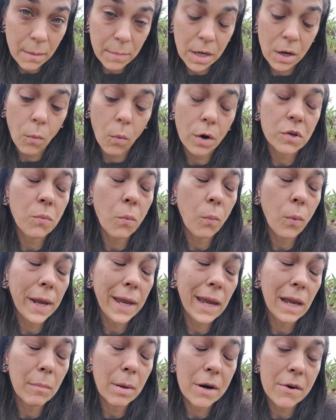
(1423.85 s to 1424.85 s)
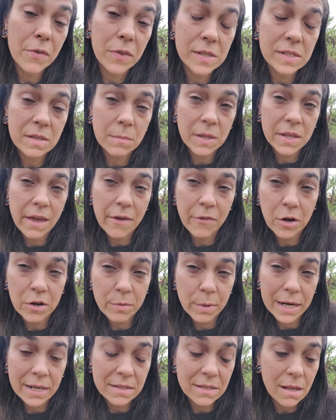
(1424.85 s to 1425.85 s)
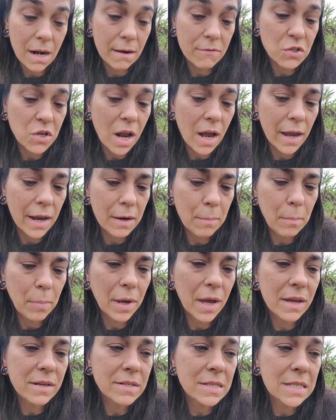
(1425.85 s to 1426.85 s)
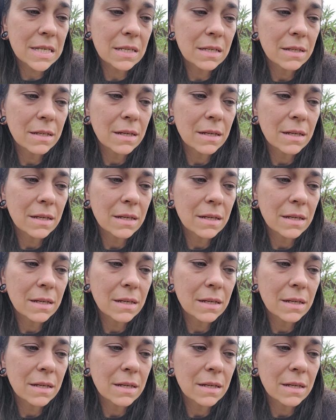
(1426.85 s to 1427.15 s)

and it worked way better than some of the other brands that I've tried, but